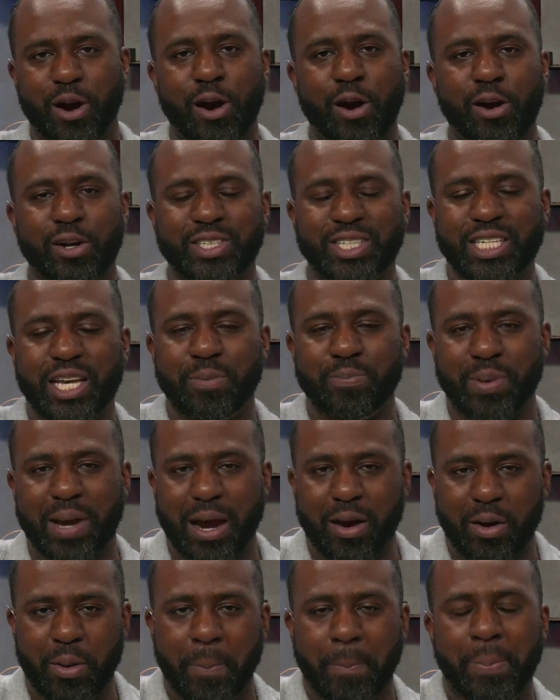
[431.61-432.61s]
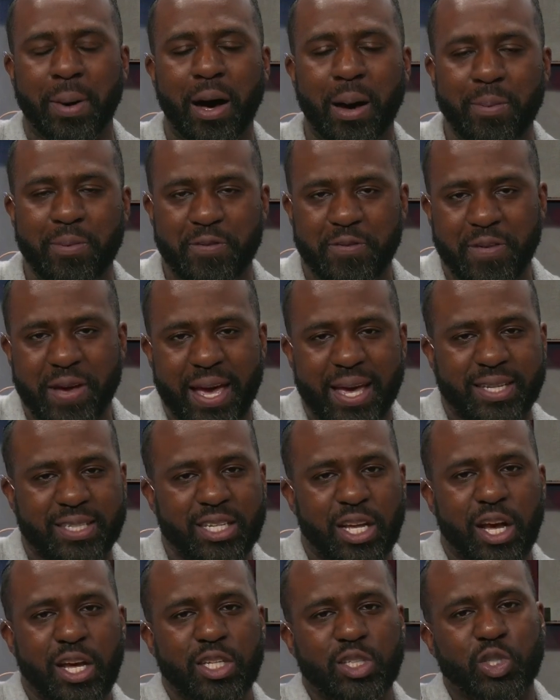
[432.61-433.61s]
R.J. Barrett pump fakes,
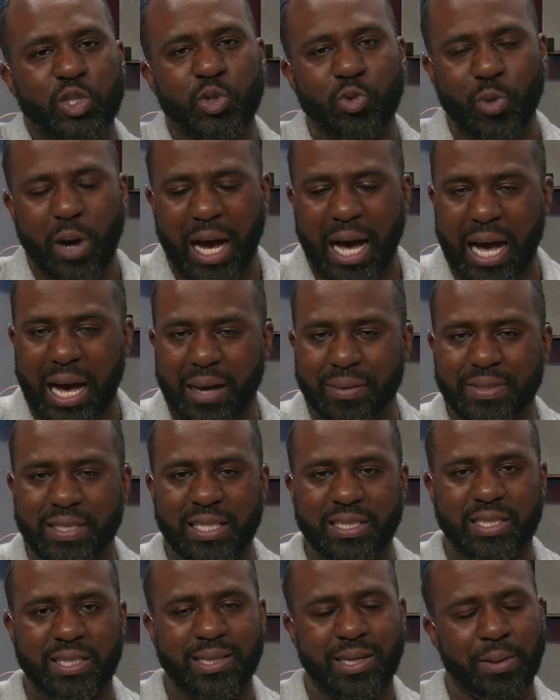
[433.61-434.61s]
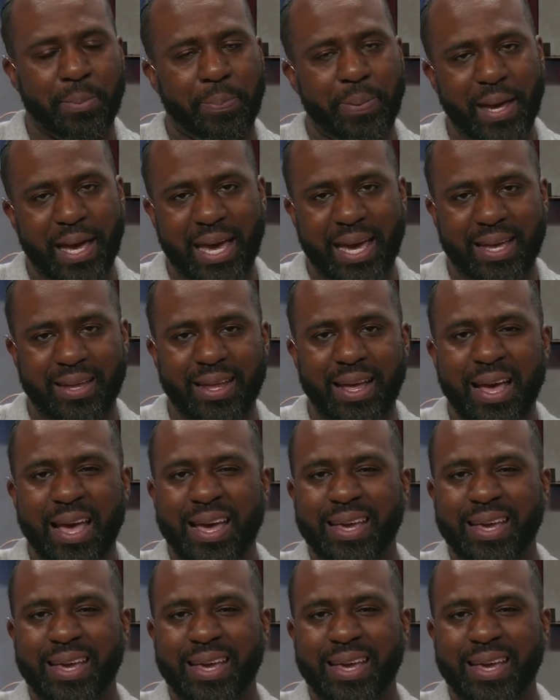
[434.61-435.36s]
drives into the paint,